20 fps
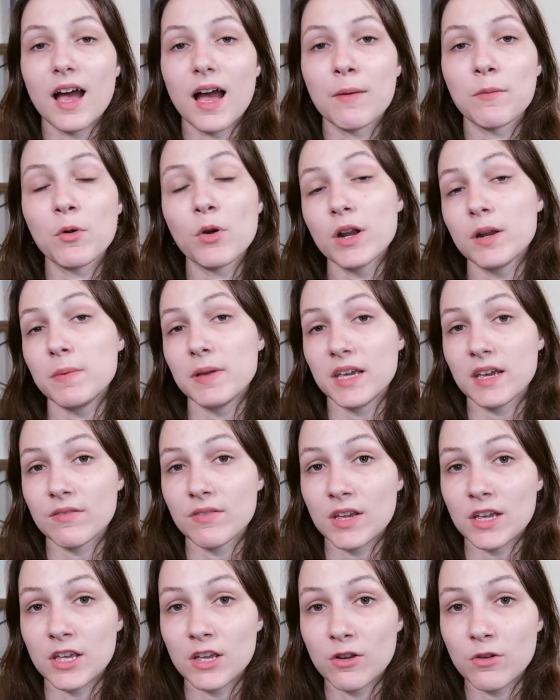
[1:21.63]
I'm going to be
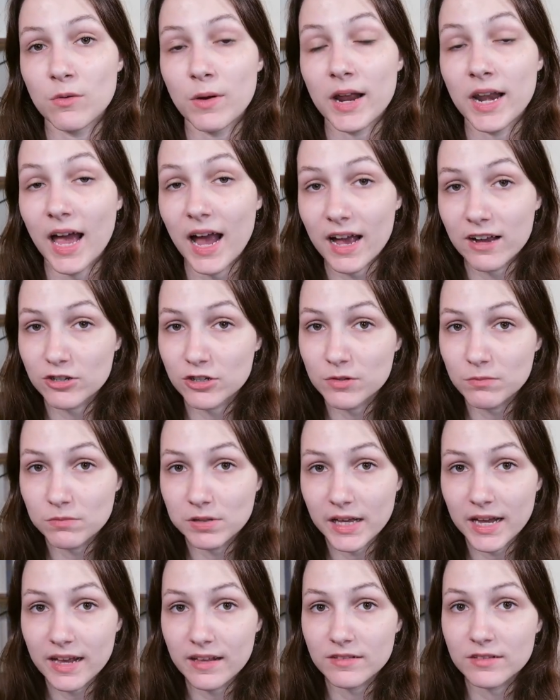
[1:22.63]
giving you an action
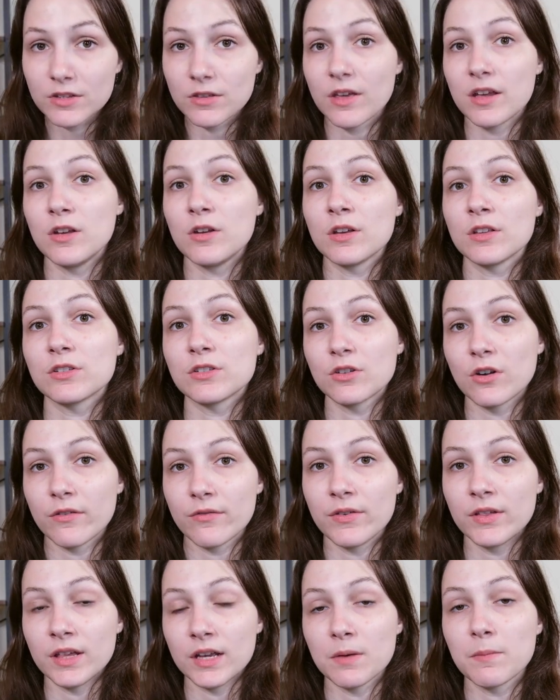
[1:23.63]
plan so that you can start
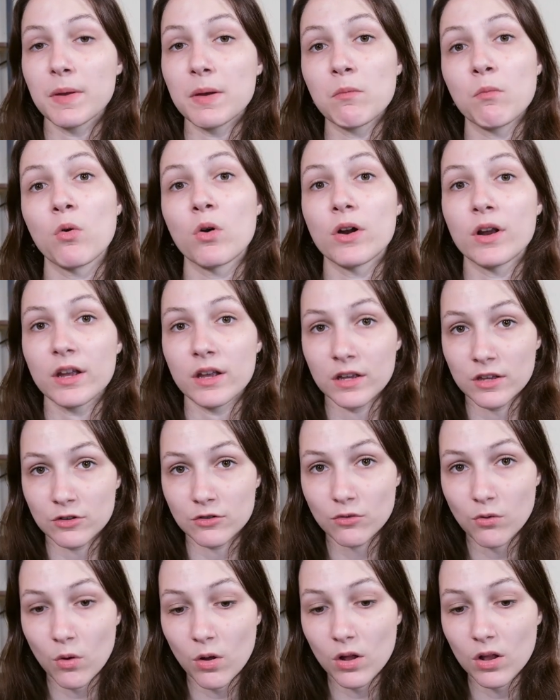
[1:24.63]
feeling a bit more in
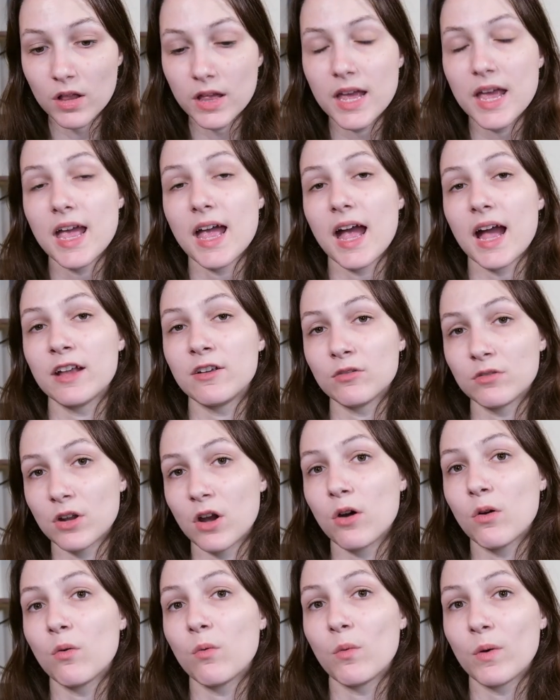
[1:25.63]
control and you'll
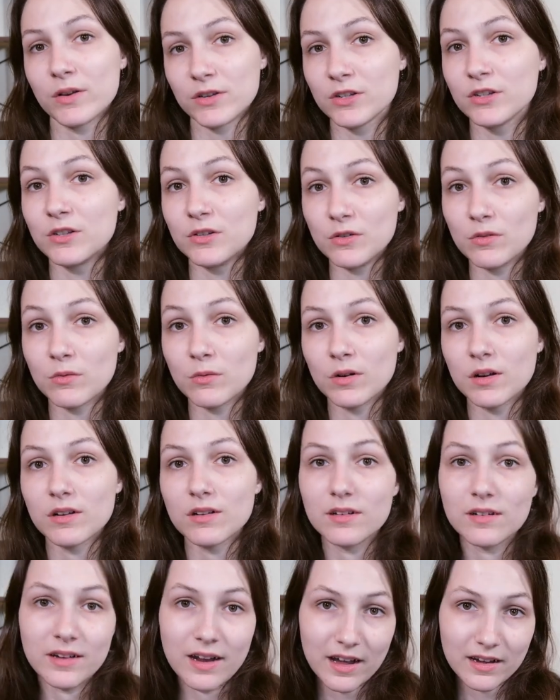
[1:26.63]
know what to do
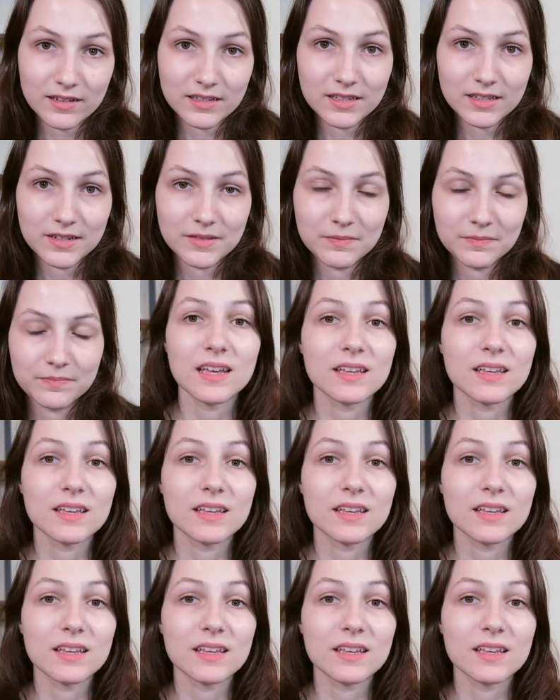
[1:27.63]
next.